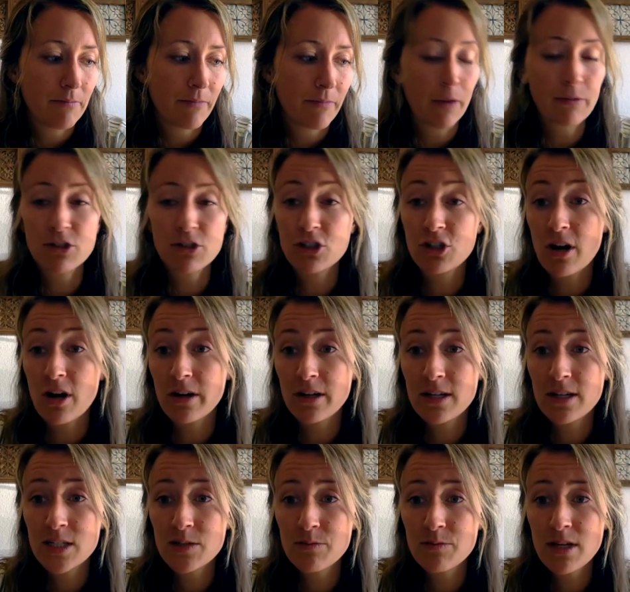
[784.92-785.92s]
was shocking
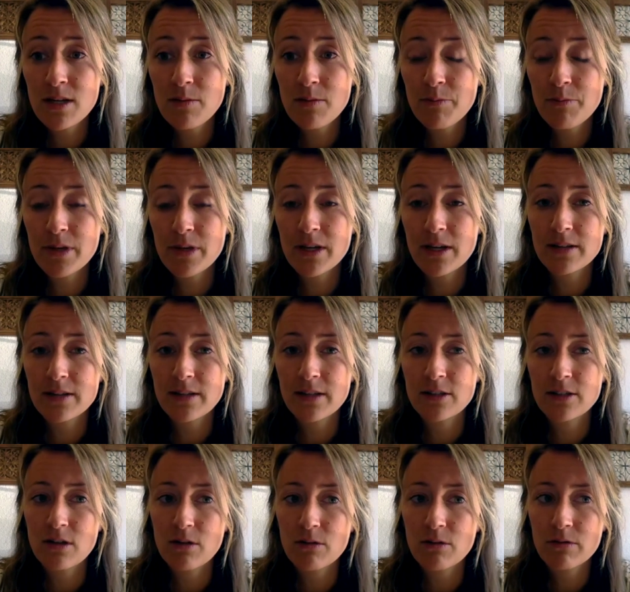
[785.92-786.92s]
to me because I
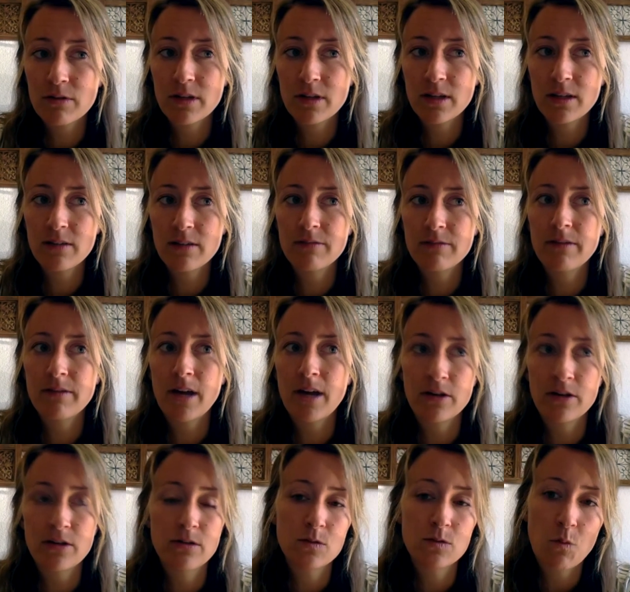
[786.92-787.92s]
don't think it
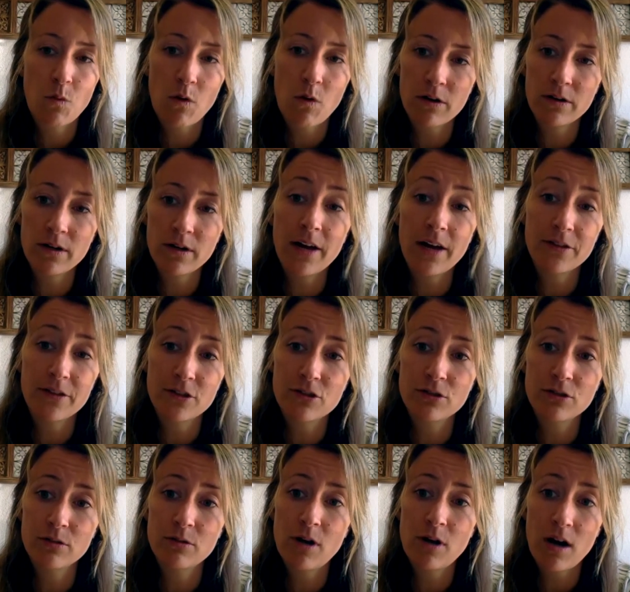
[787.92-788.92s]
values water at the
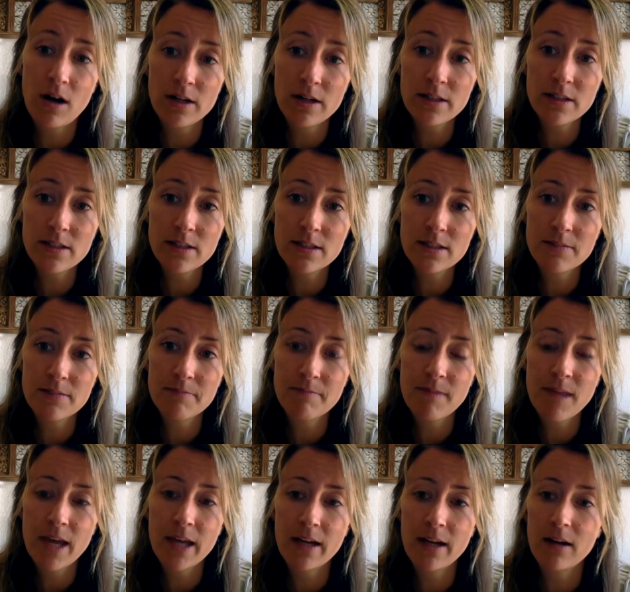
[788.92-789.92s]
true cost.
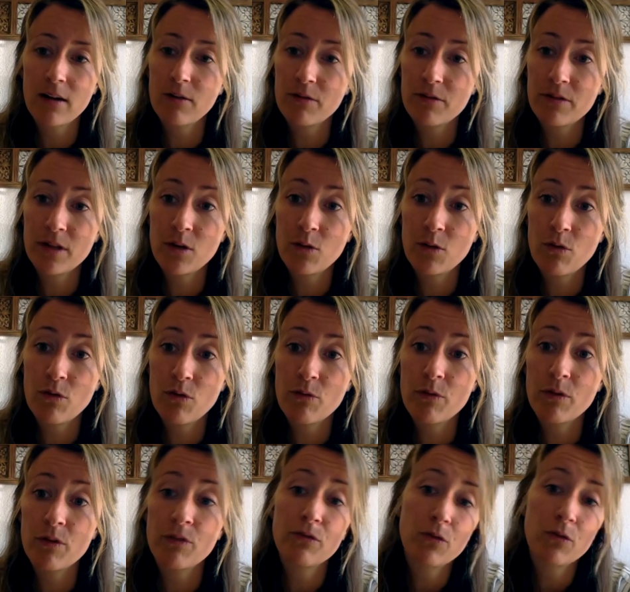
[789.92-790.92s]
And I don't think we've
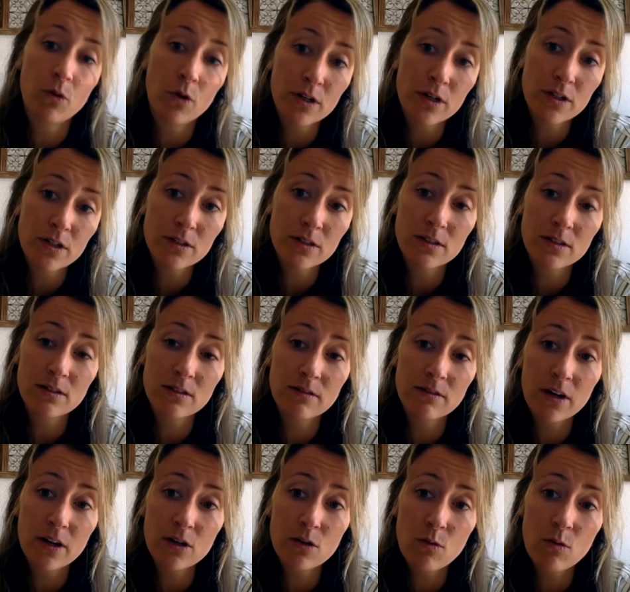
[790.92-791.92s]
been forced to
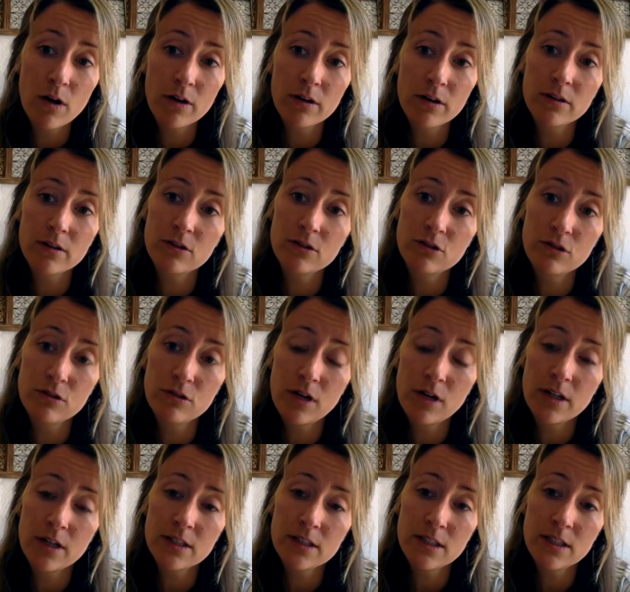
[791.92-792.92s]
value water at the true
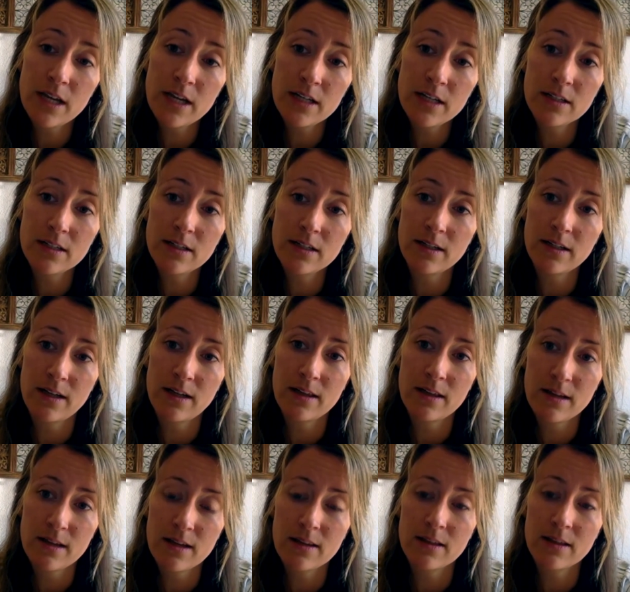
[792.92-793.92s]
cost yet. And I
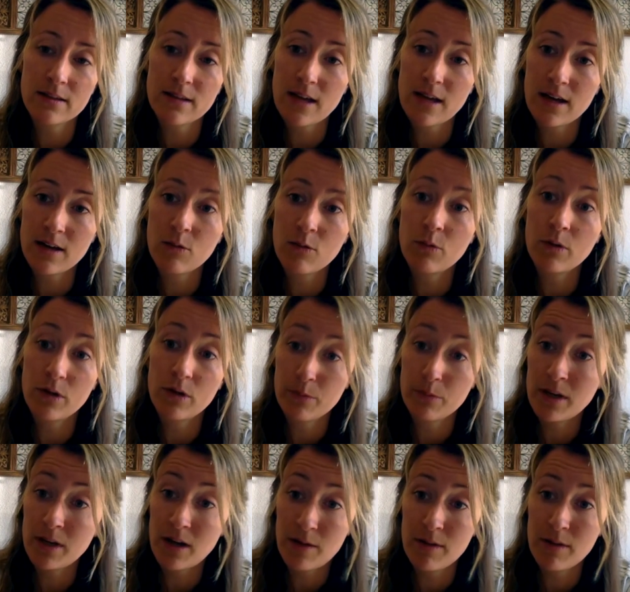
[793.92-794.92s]
think that will be
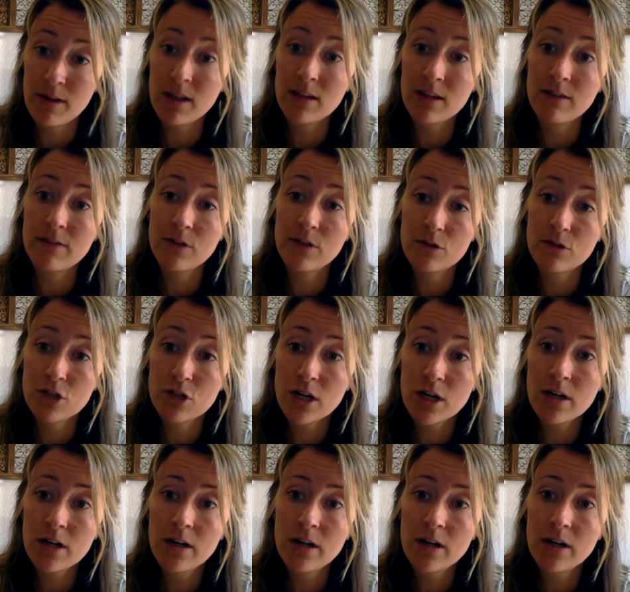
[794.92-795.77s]
coming in the future.